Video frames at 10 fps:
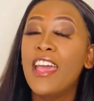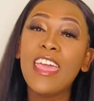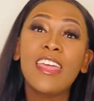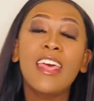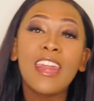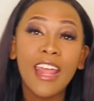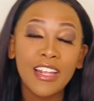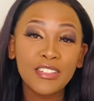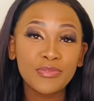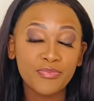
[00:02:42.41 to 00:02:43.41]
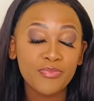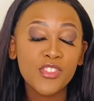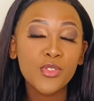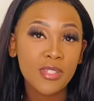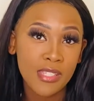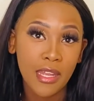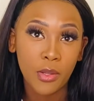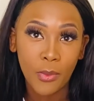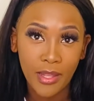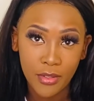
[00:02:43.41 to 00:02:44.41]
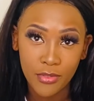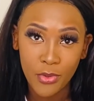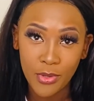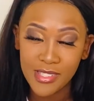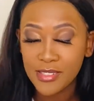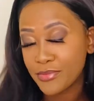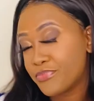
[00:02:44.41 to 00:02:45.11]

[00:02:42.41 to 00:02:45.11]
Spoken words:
In a non-suicidal way, of course.